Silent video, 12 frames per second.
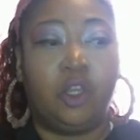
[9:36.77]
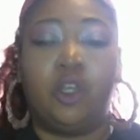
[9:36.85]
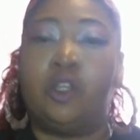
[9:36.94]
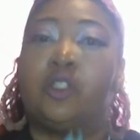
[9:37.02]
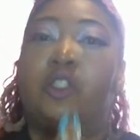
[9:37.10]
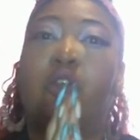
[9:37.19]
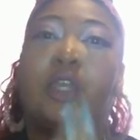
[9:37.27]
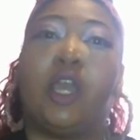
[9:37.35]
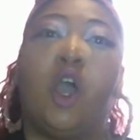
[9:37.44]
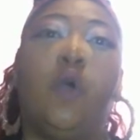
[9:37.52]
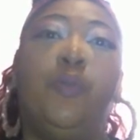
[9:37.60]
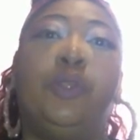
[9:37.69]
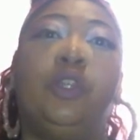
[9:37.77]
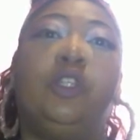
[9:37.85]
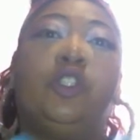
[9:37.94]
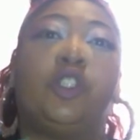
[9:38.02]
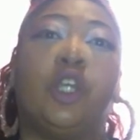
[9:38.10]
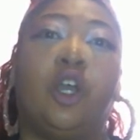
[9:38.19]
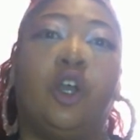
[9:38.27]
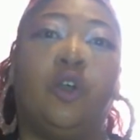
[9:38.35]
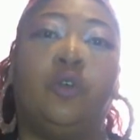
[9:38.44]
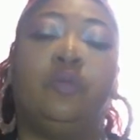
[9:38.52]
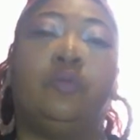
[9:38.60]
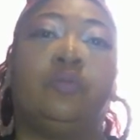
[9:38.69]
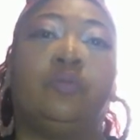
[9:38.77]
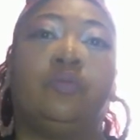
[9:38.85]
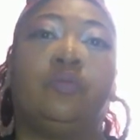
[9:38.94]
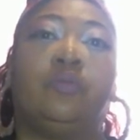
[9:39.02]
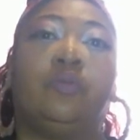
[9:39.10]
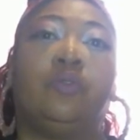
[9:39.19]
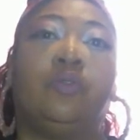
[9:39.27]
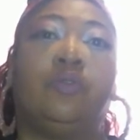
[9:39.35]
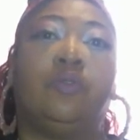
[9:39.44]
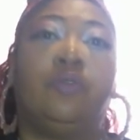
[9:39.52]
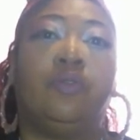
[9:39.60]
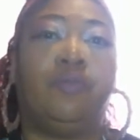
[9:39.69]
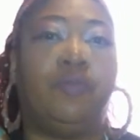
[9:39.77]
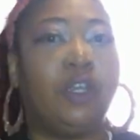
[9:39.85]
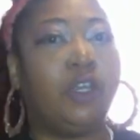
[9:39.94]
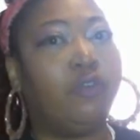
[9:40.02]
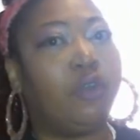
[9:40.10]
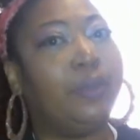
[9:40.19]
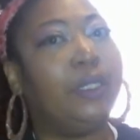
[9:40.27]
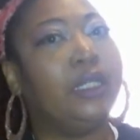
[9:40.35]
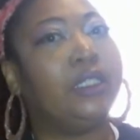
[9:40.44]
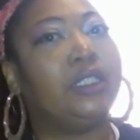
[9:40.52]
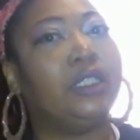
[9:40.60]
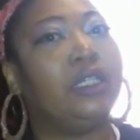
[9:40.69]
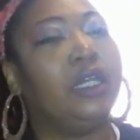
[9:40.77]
So they open the show very reminiscent